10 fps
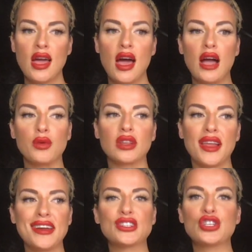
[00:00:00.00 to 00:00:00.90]
I would
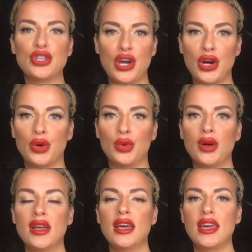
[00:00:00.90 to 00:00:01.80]
like to know
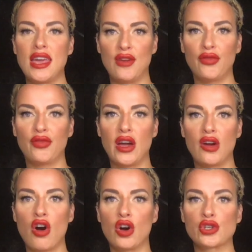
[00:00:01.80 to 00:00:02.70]
if
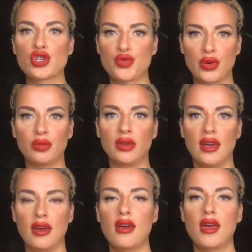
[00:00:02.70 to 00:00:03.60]
there are
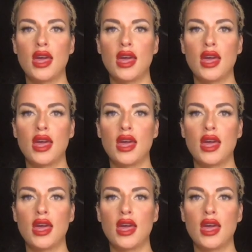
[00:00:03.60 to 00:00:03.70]
truly